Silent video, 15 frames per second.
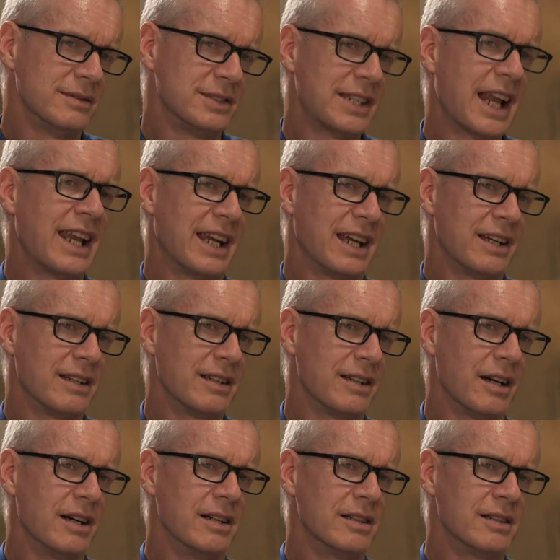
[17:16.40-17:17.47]
selling
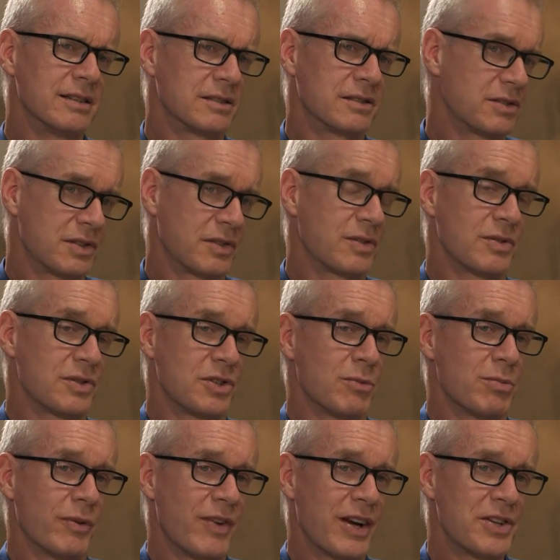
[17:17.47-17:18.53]
art, because of course
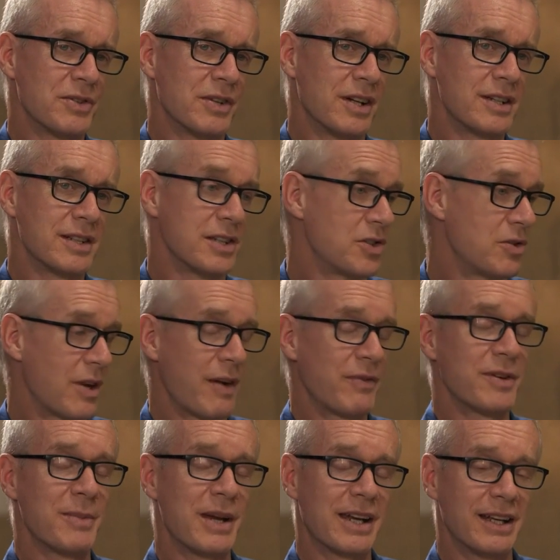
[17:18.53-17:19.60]
you're a professional artist, you
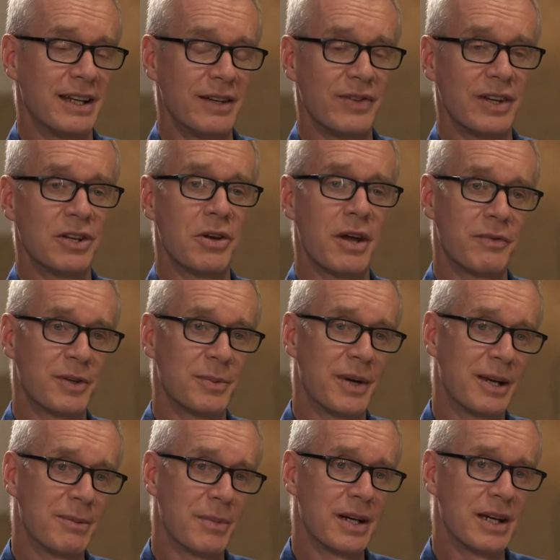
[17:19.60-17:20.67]
have to make a living, you have to
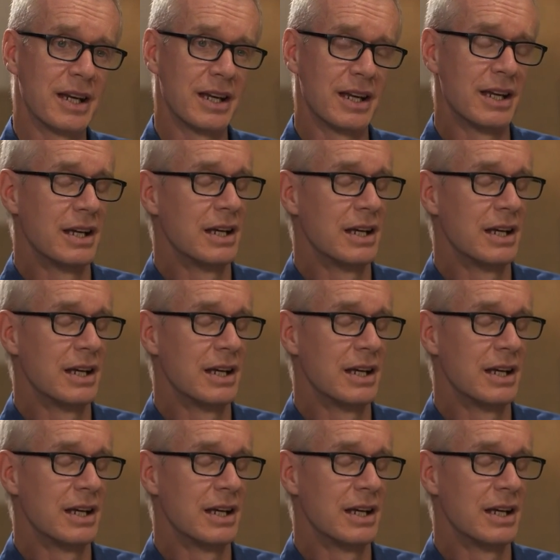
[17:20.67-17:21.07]
make money.